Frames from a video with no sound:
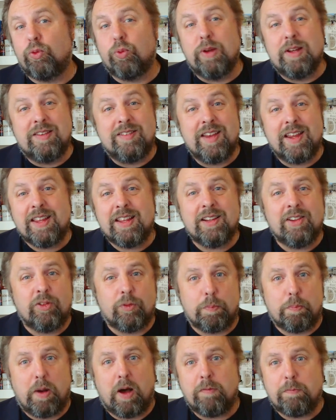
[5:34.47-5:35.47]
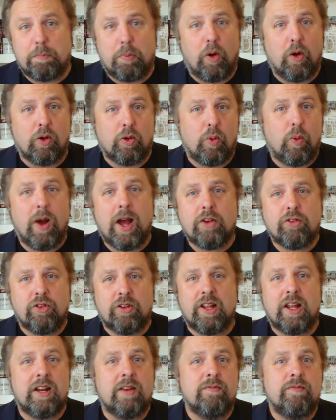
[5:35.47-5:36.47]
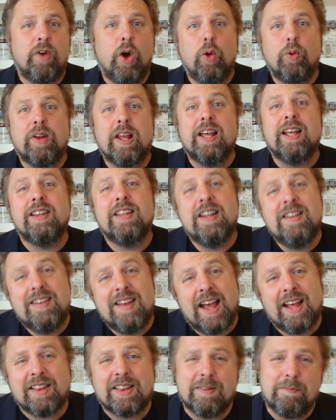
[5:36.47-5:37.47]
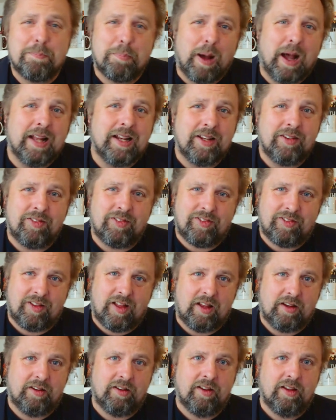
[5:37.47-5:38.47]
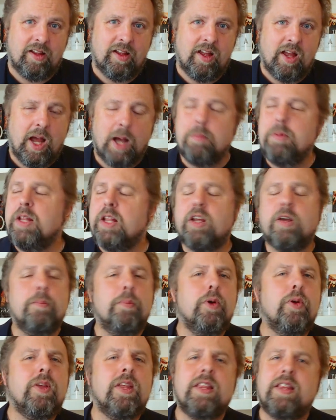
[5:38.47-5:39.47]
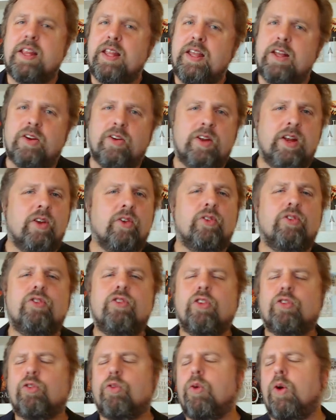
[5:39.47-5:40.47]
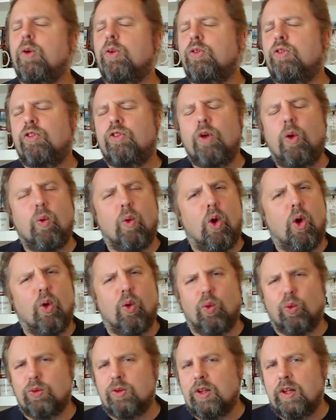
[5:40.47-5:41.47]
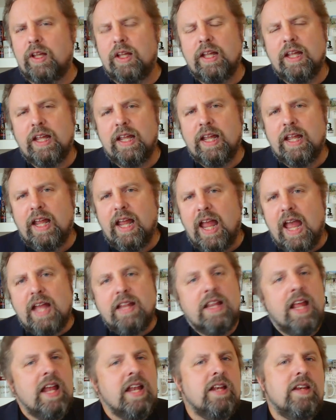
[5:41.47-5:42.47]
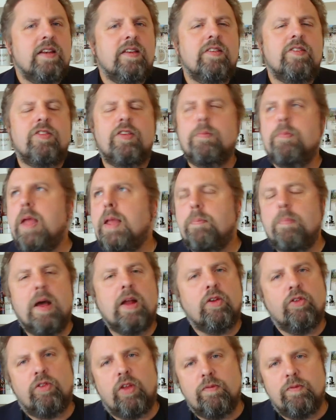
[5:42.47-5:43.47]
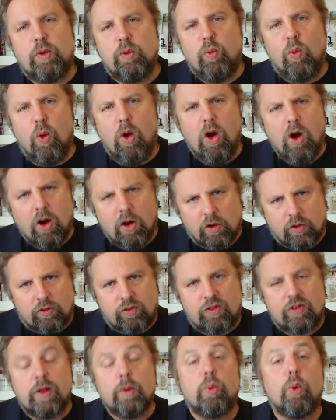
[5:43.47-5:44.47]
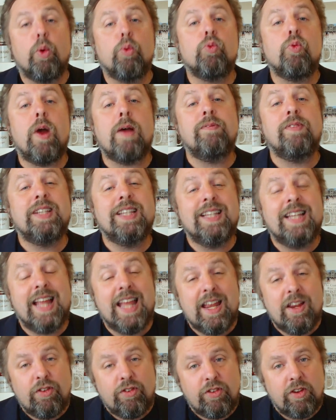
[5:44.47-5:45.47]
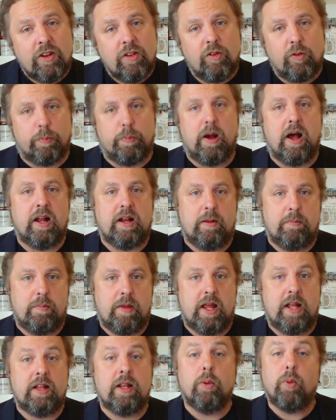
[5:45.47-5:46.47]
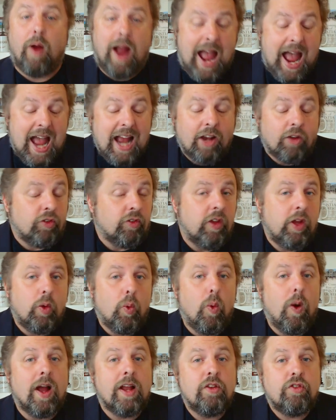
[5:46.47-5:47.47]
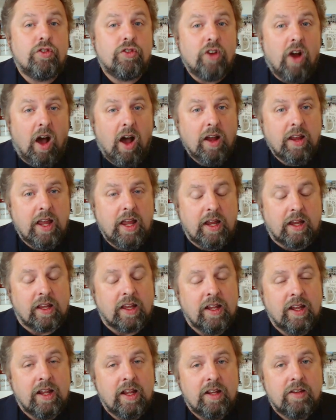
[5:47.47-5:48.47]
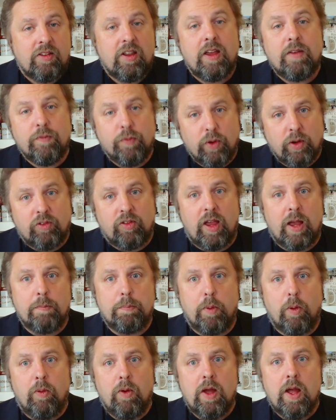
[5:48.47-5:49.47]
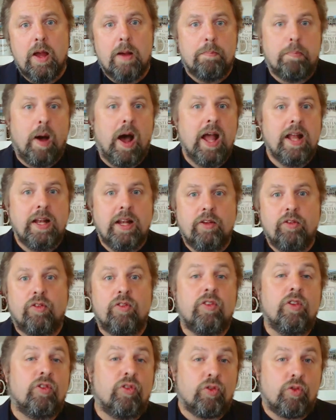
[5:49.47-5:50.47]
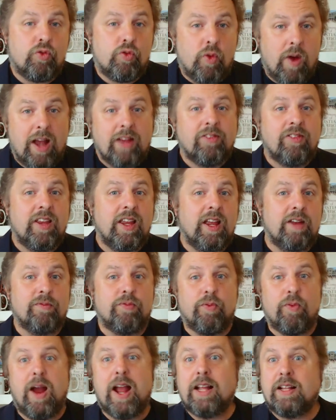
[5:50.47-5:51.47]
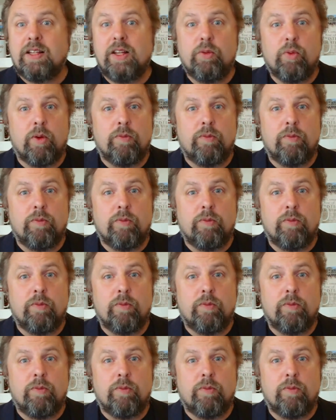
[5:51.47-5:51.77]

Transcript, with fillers: his ridiculous puffball question that invoked the death of Biden's son. I mean, the kabuki theater here is just growing so old. And then, to make matters even worse, there were revelations Biden made that were actually quite shocking. Take, for example, Biden's distressing and frankly